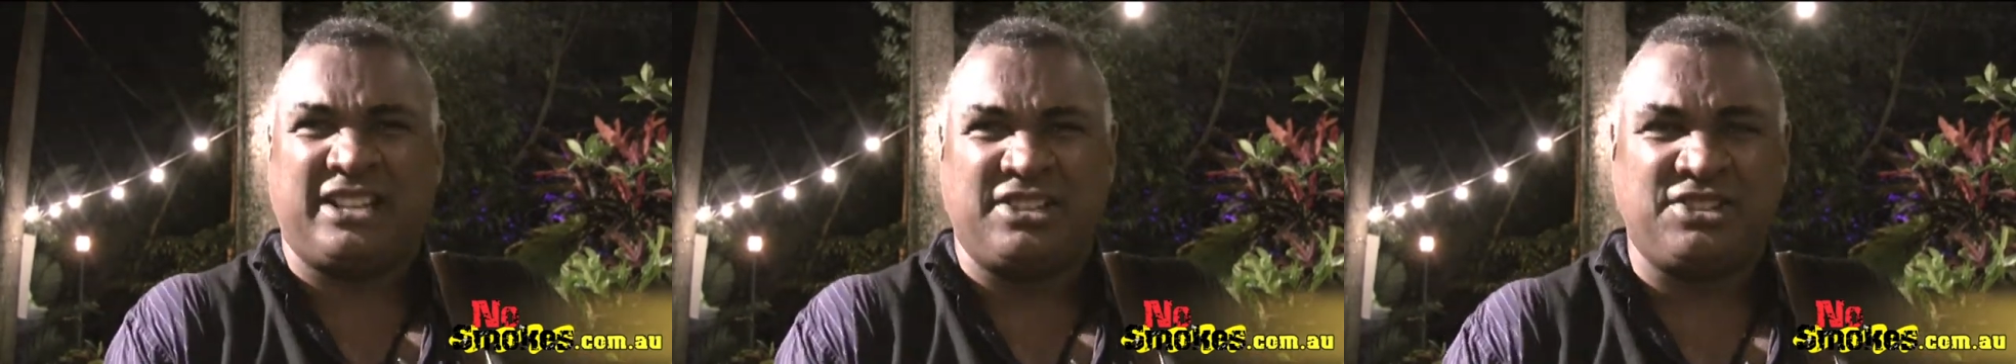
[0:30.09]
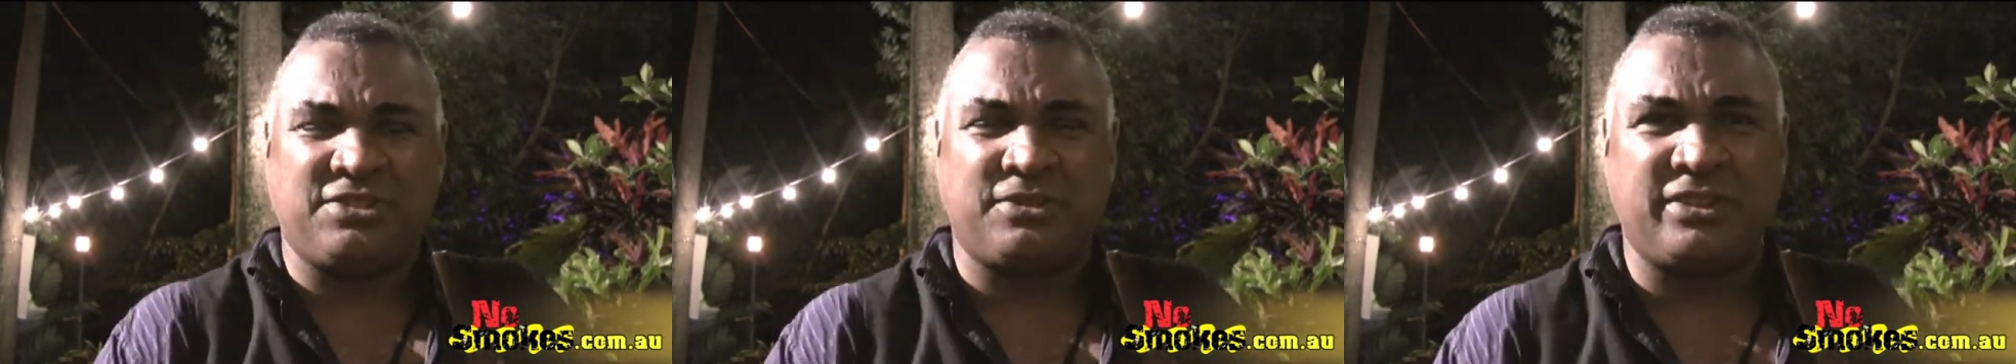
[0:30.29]

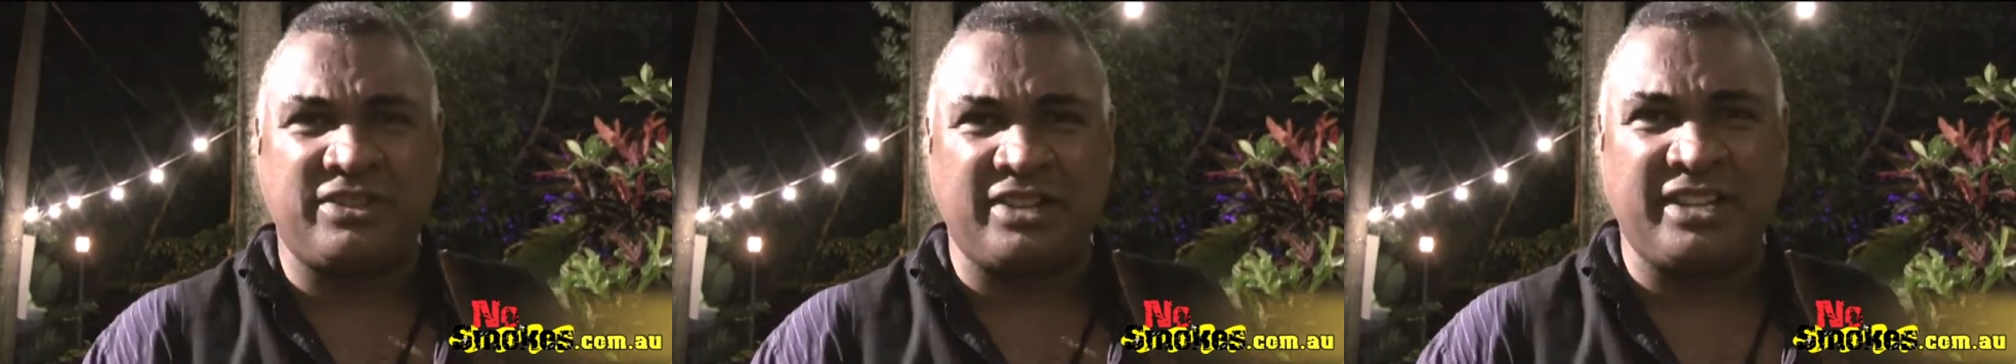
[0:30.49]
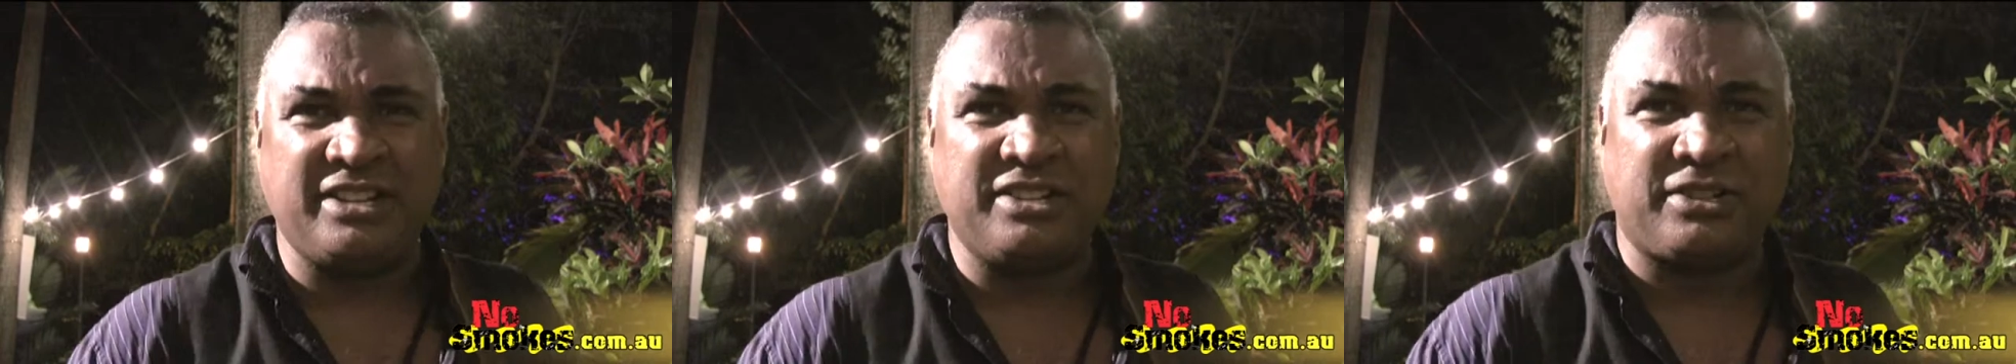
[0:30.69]
can
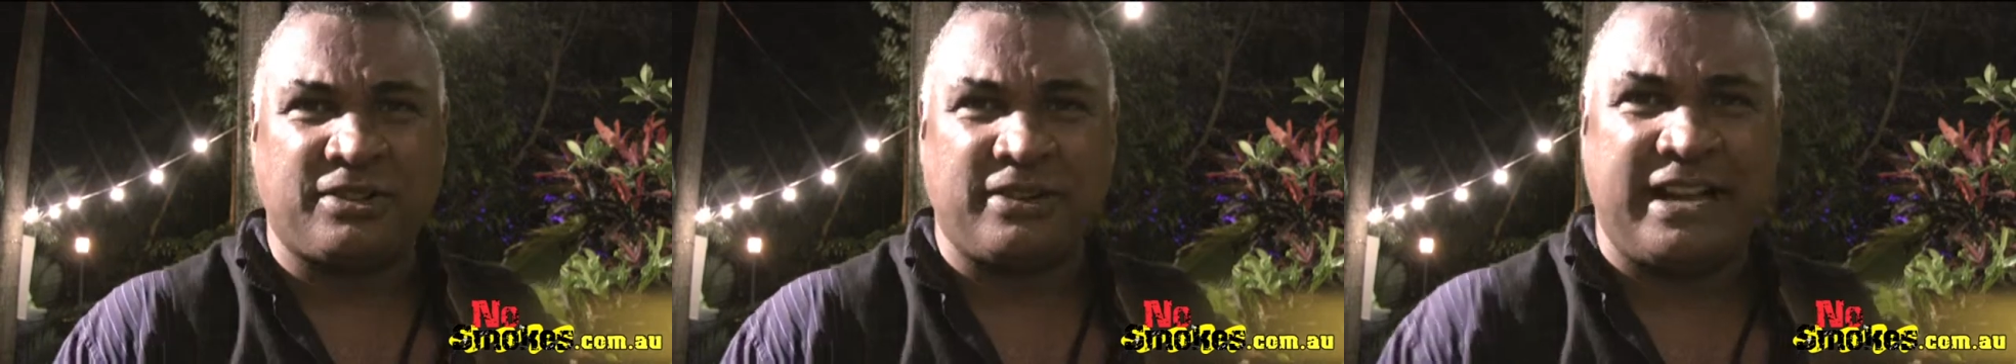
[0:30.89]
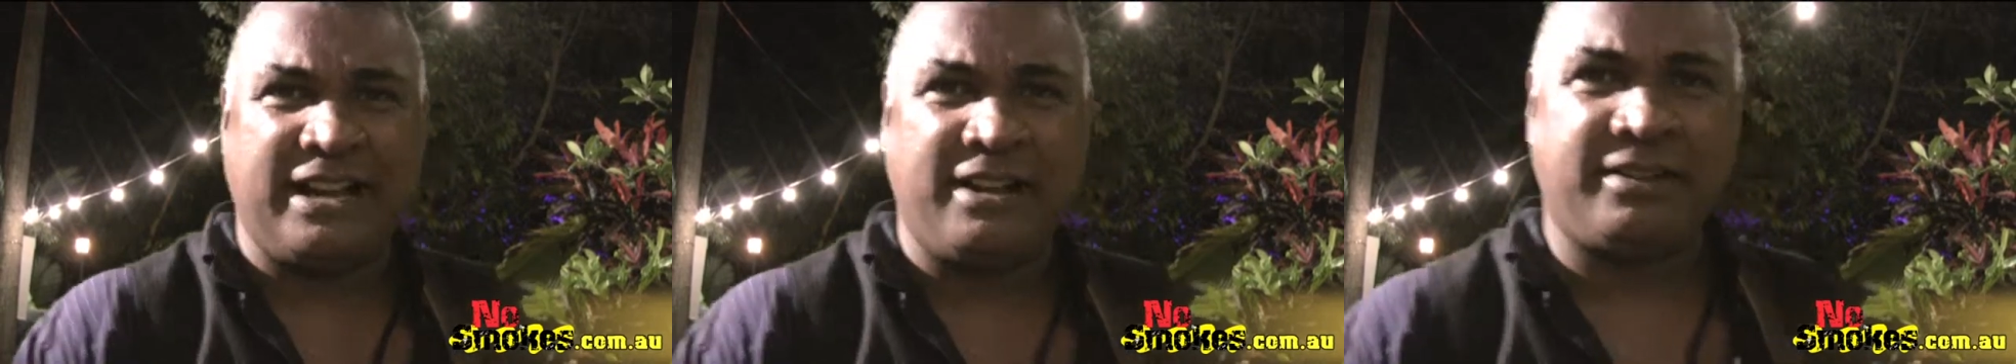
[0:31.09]
join the in
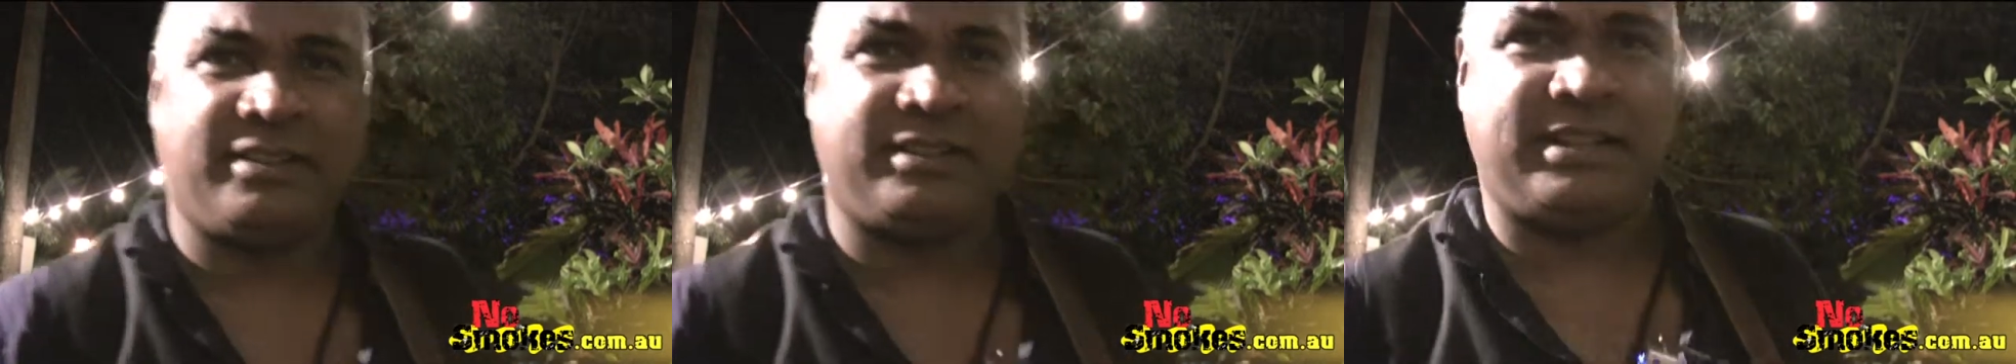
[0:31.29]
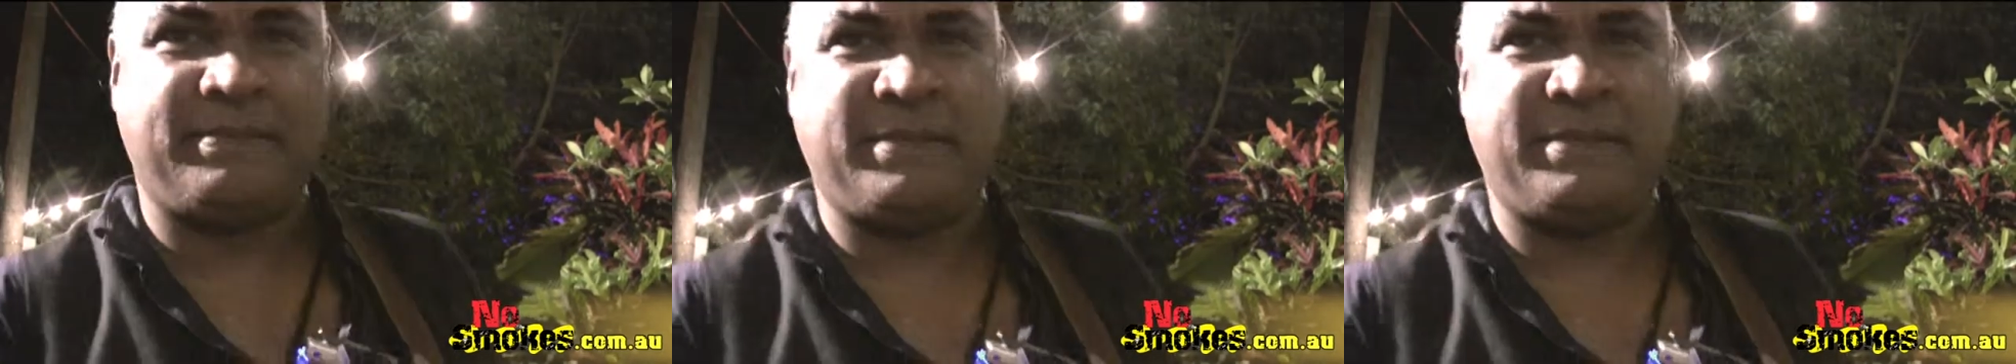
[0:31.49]
crowd.